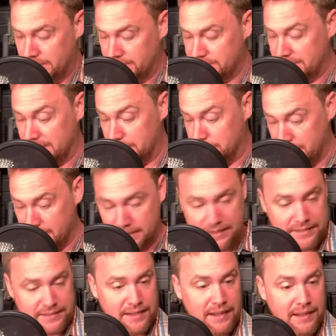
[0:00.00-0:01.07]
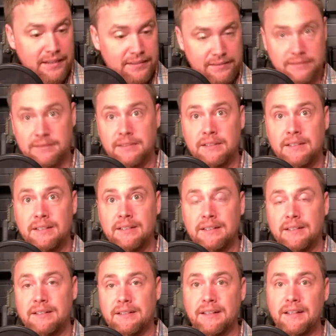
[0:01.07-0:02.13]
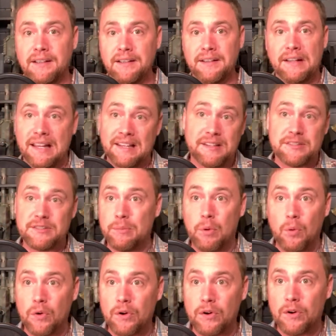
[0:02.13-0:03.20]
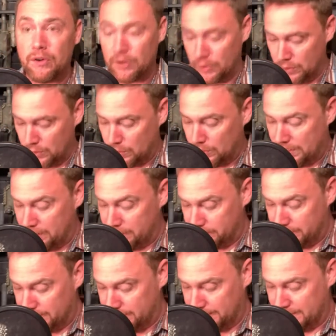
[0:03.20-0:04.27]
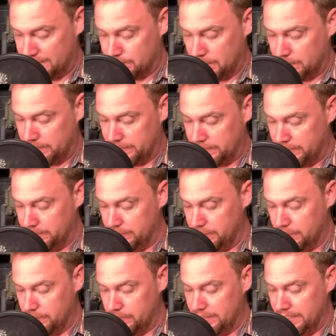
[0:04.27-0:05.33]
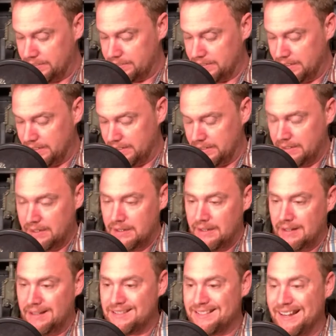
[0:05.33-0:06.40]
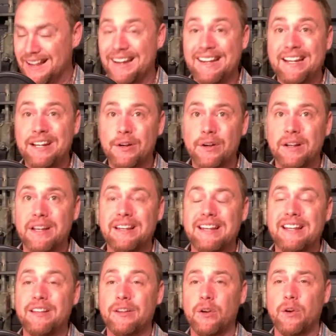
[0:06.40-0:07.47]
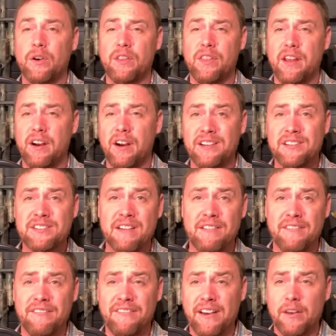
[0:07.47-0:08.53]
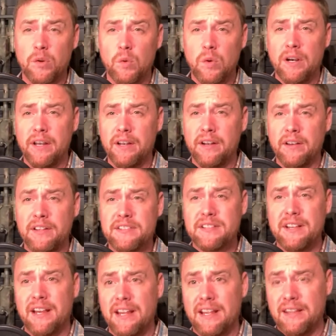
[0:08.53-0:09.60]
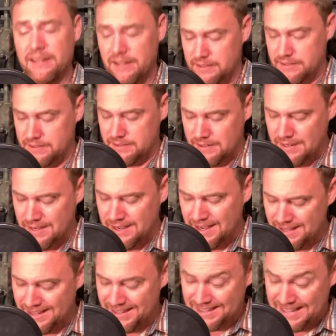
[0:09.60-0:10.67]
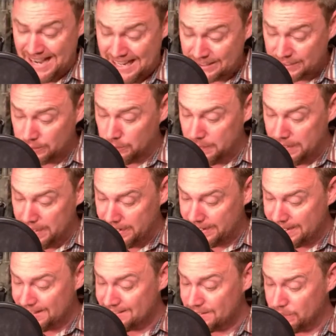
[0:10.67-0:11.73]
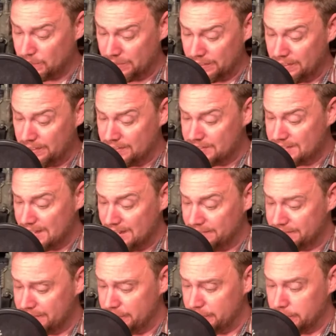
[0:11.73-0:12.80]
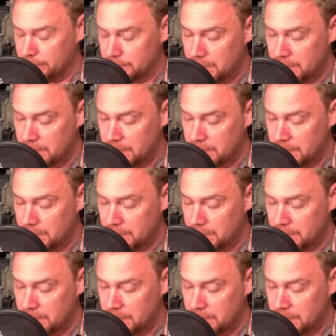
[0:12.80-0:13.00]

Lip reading: Skinny Medic is not like a supporter or whatever. I think he's probably a good dude, but it's not here, neither here nor there. I just haven't found one on a site that's. I think Tactical Medic has some really good stuff too.